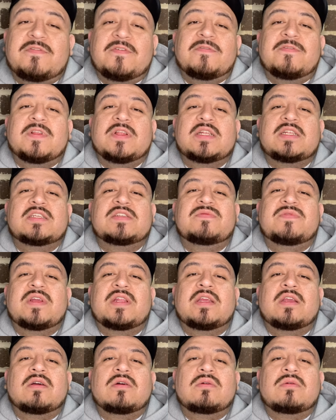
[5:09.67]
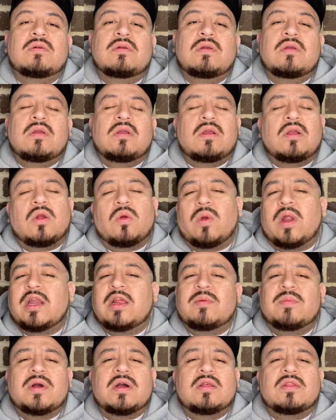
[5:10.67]
you're feeling this video or any
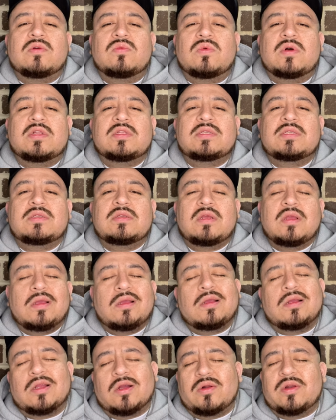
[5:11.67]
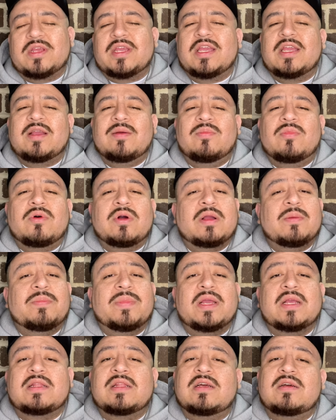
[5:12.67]
of my other ones, go and give your boy a
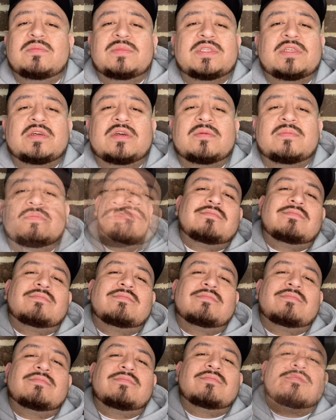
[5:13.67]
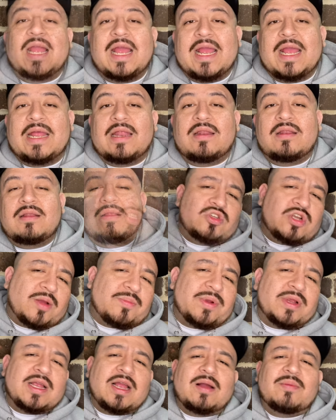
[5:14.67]
big thumbs up and
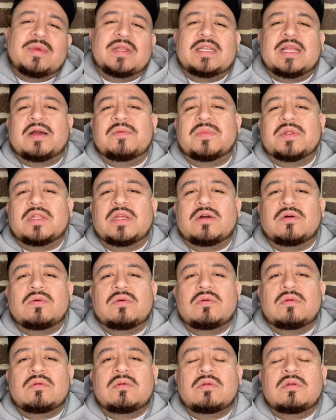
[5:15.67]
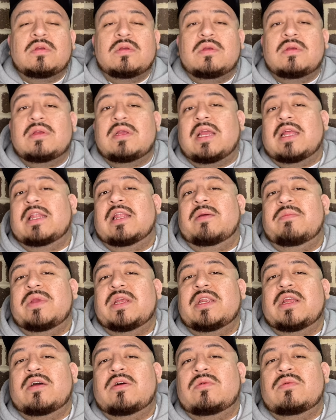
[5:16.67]
drop a comment down below and let me
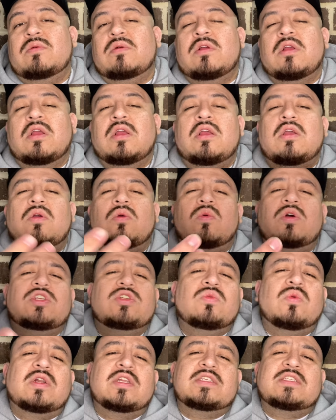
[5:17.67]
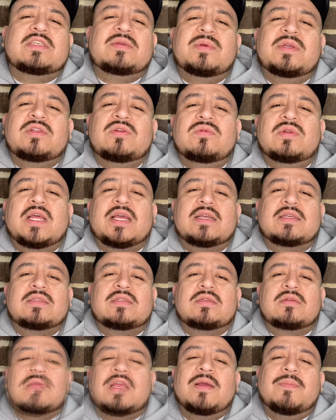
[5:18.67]
know what you want to see me do
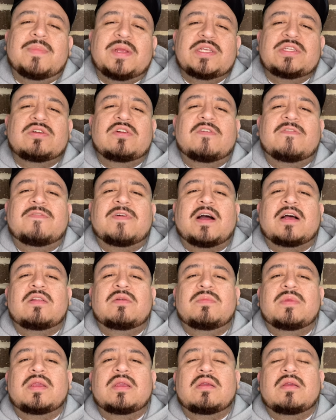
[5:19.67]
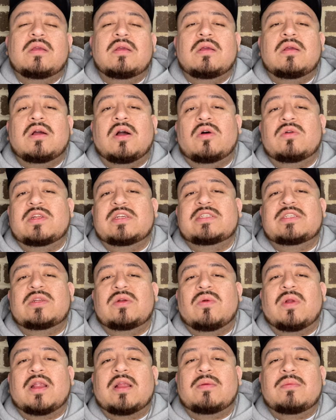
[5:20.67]
next. And be sure to follow me on
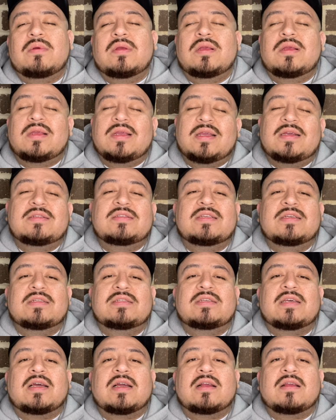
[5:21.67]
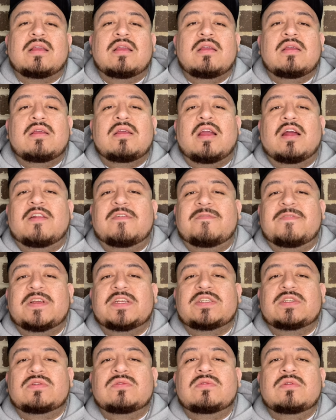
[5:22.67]
Instagram and TikTok at
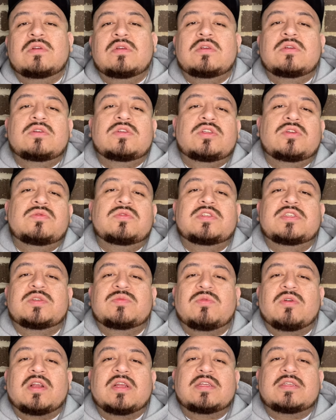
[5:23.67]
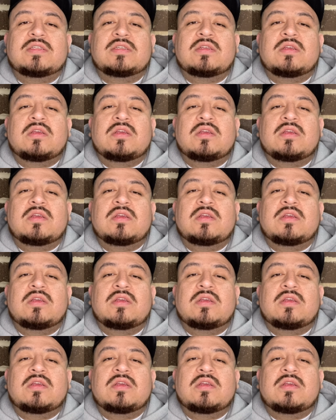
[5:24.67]
Official Shoes and Sprays,